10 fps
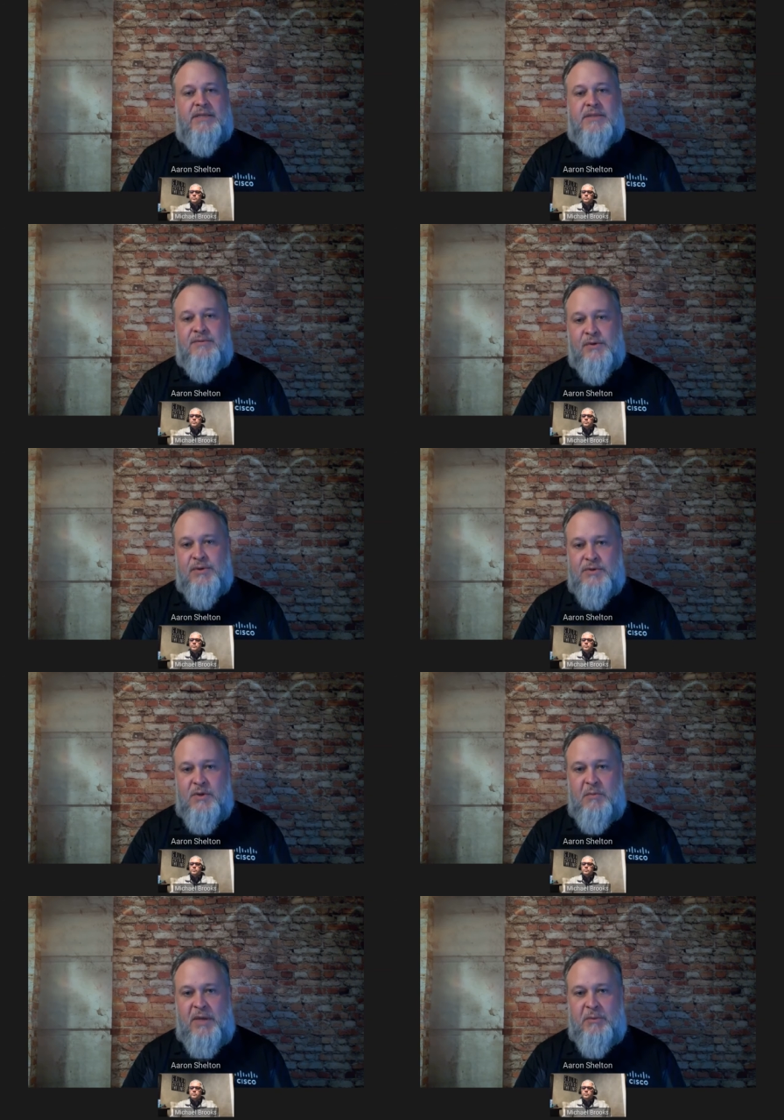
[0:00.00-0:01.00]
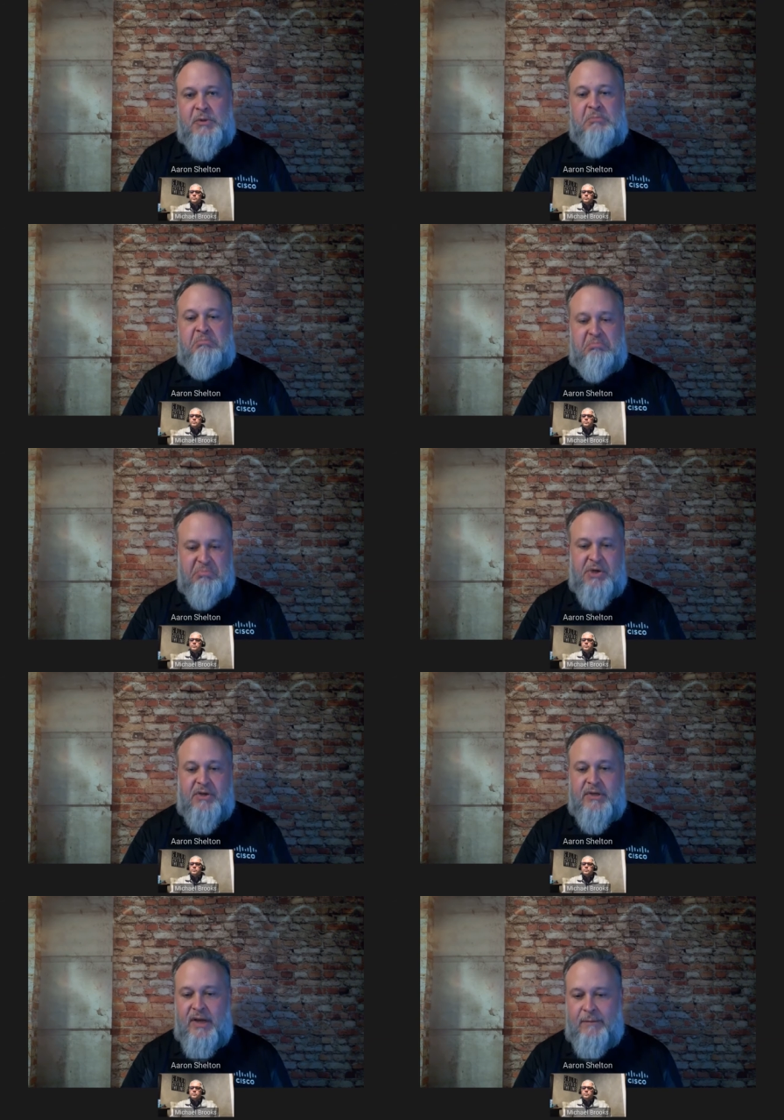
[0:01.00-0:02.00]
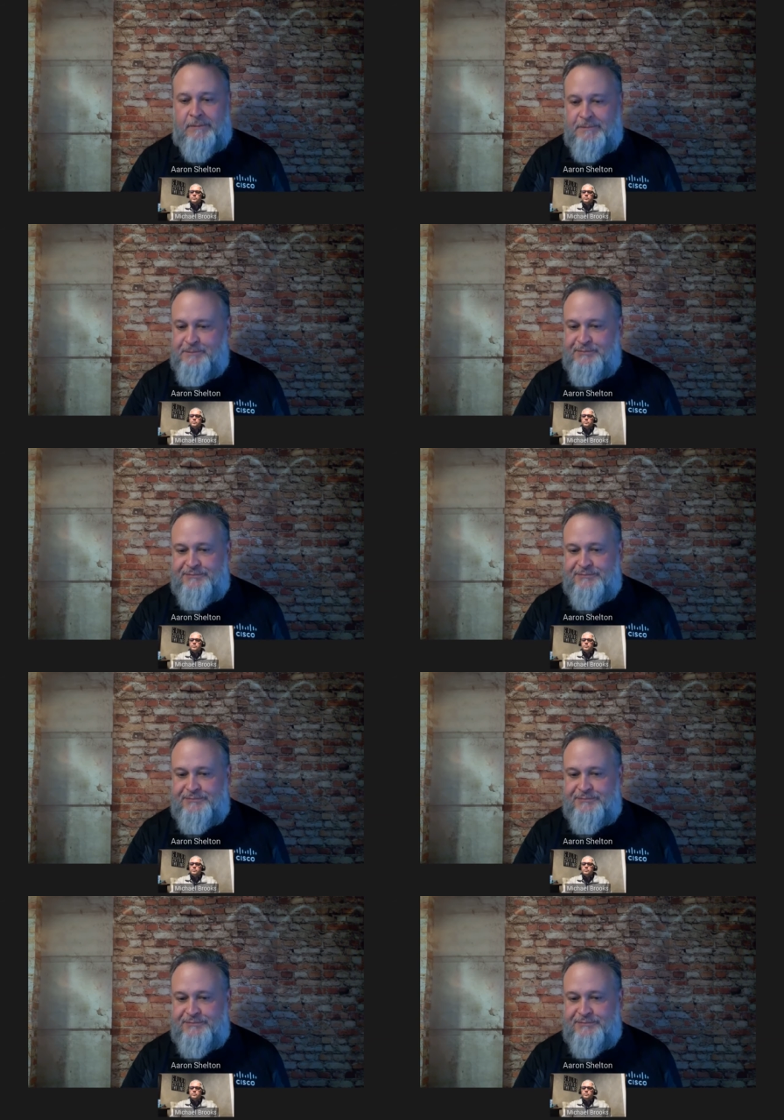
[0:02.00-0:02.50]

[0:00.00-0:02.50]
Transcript: license for those two people, you're good to go.